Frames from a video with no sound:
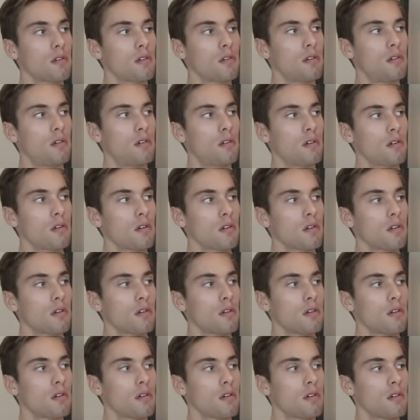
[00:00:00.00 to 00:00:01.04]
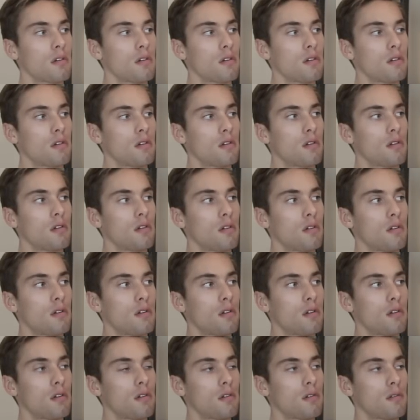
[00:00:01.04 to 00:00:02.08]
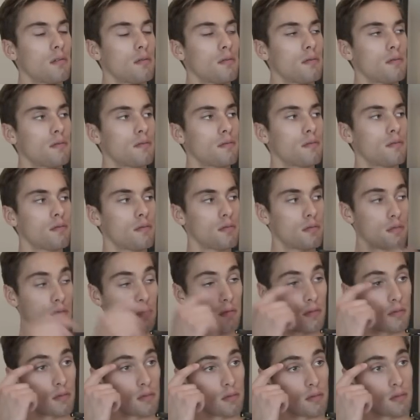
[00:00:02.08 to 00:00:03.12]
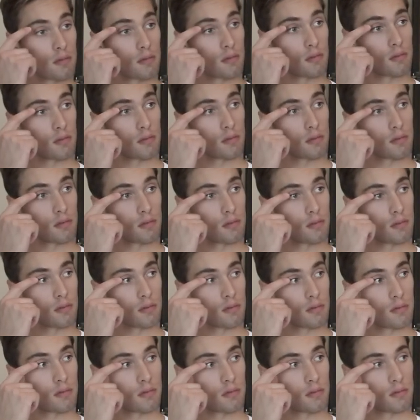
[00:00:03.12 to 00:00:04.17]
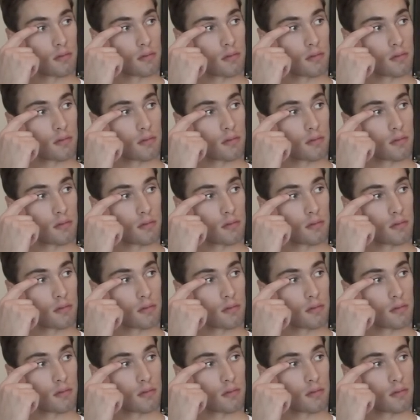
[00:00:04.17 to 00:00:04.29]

[no speech]